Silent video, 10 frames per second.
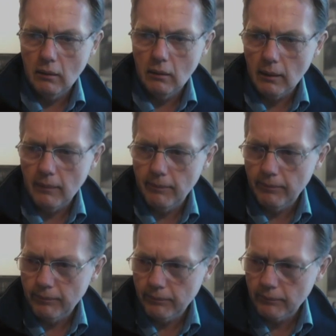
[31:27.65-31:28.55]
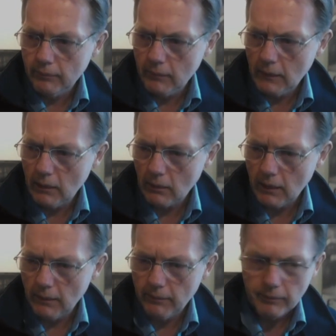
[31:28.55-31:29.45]
Yeah.
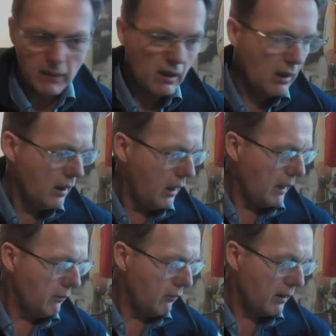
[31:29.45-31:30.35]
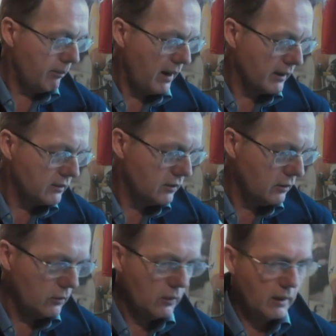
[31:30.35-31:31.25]
Okay. Right, back
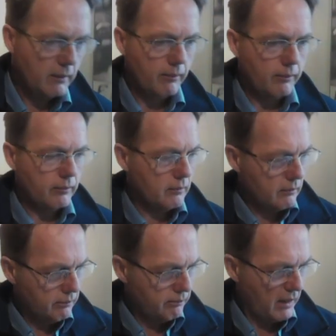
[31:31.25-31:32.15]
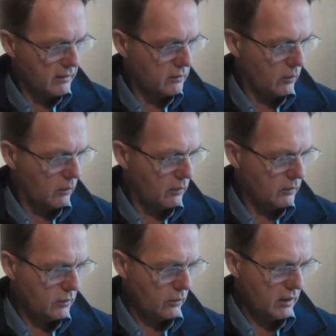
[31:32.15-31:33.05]
to what we were
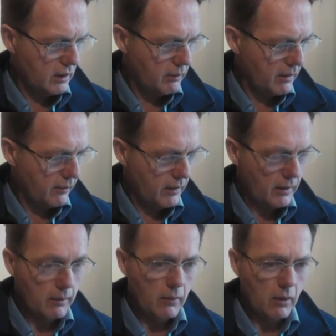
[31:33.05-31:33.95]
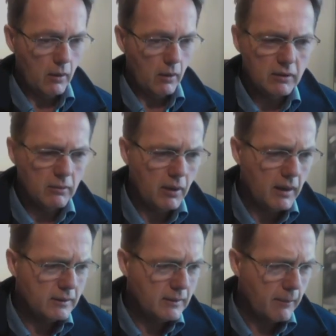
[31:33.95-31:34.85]
talking about, optimism
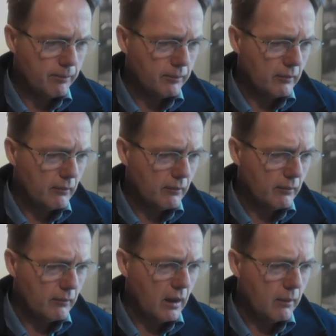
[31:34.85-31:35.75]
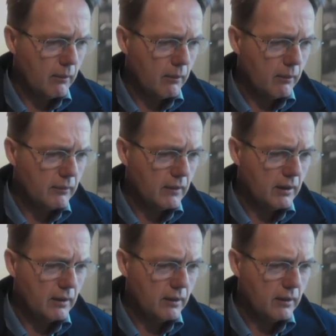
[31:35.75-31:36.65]
bias.
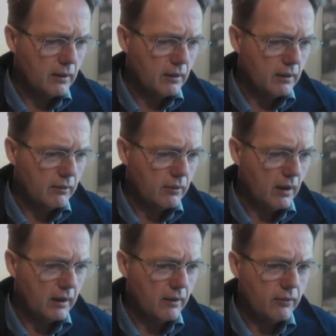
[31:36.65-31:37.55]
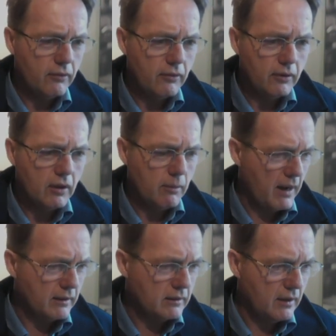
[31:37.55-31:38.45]
If you go
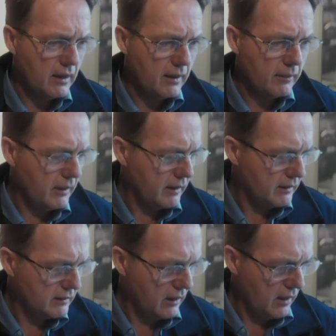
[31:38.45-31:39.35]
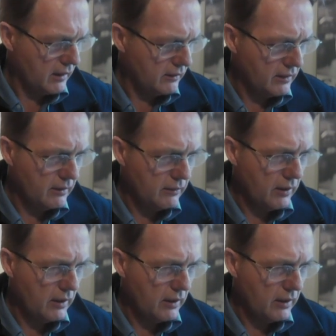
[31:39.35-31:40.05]
back to that slide, the